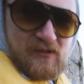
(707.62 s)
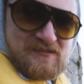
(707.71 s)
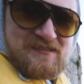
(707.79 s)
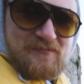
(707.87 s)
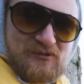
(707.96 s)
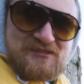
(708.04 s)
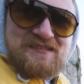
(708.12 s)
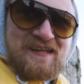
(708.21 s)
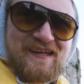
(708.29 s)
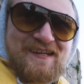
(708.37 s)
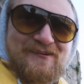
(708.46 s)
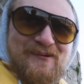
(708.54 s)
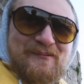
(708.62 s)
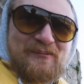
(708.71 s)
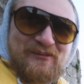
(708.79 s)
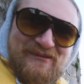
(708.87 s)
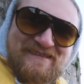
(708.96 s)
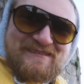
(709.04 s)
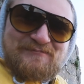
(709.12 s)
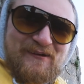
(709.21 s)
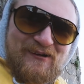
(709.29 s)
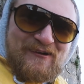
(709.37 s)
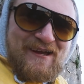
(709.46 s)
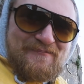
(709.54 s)
gonna say it anyway, but this has been
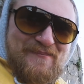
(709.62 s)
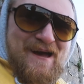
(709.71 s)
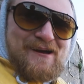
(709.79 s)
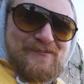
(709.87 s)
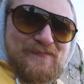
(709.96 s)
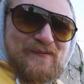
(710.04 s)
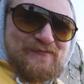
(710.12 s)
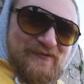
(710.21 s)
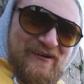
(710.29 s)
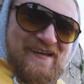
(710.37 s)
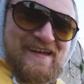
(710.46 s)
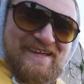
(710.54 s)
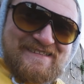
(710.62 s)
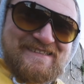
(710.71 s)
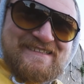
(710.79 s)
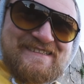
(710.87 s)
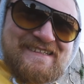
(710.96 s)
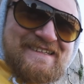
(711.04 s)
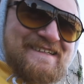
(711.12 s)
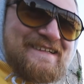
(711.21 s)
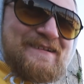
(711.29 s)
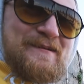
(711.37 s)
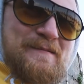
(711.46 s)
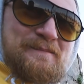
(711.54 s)
on our map for ages.
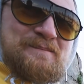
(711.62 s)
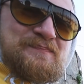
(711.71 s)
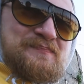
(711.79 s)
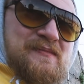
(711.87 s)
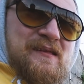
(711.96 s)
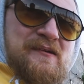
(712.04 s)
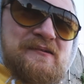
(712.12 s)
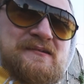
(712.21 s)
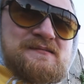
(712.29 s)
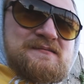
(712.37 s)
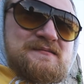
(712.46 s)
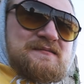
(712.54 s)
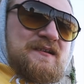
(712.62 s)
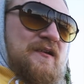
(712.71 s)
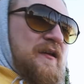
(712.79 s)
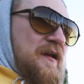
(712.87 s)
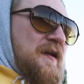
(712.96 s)
This was one of the first places I put